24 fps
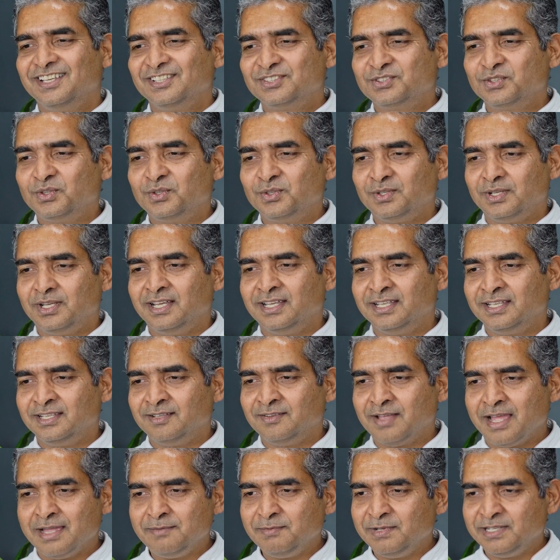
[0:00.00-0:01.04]
So,
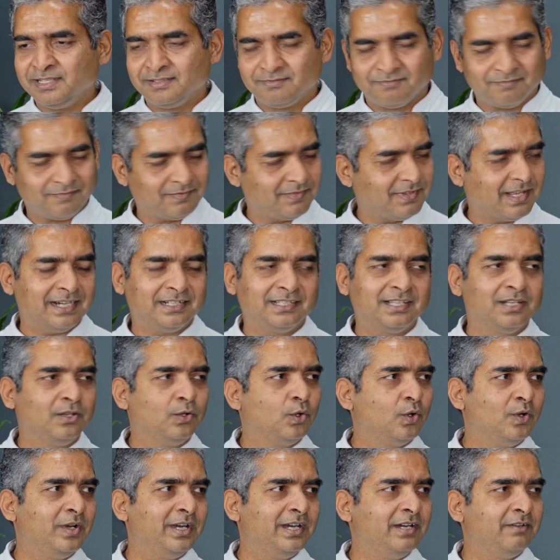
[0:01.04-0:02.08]
I mean, at the
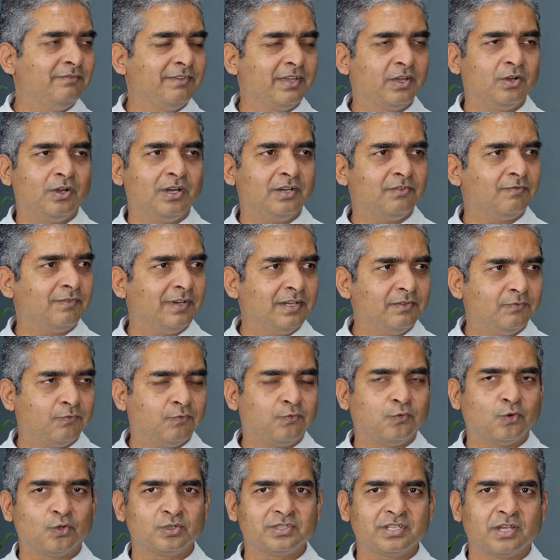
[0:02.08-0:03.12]
low end, we got
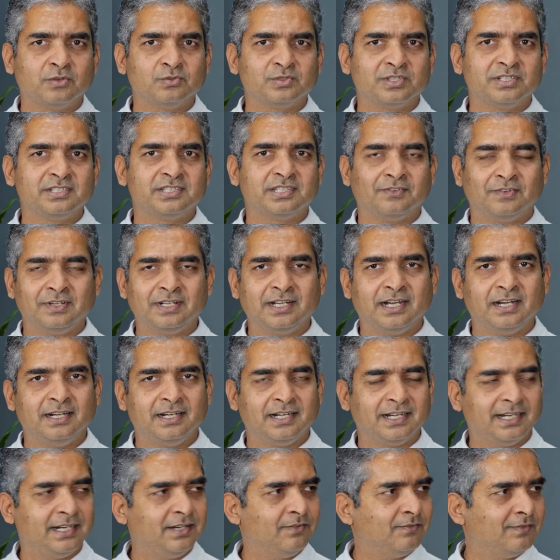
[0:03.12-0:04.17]

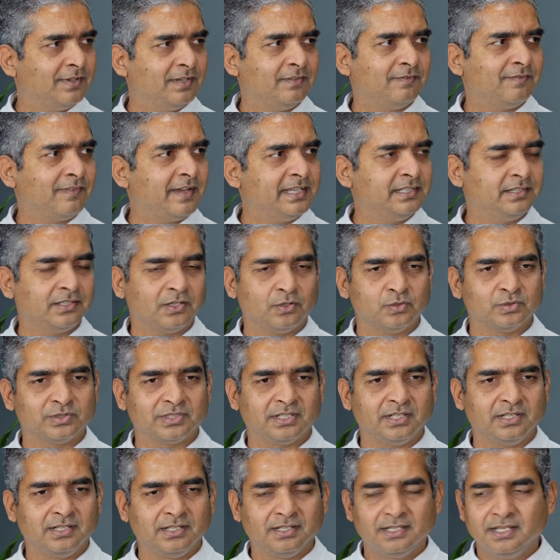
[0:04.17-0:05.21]
14,700,
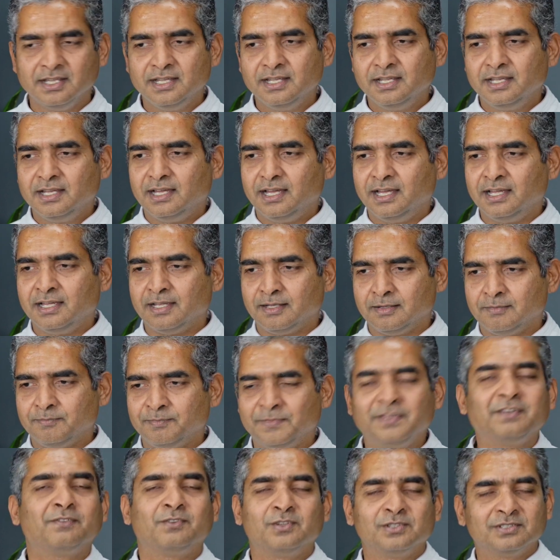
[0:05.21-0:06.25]
15,000.
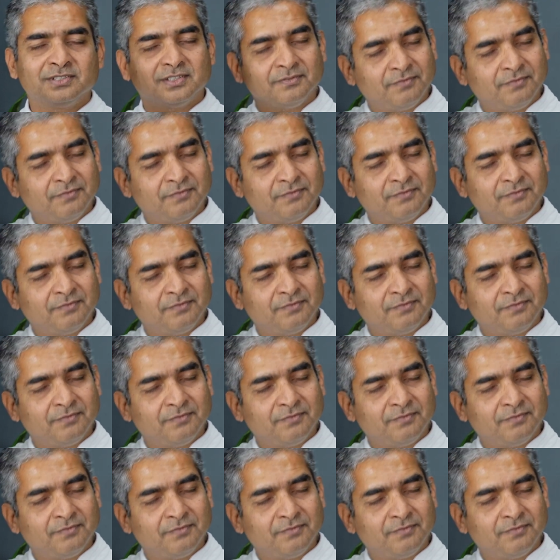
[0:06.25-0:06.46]
There was a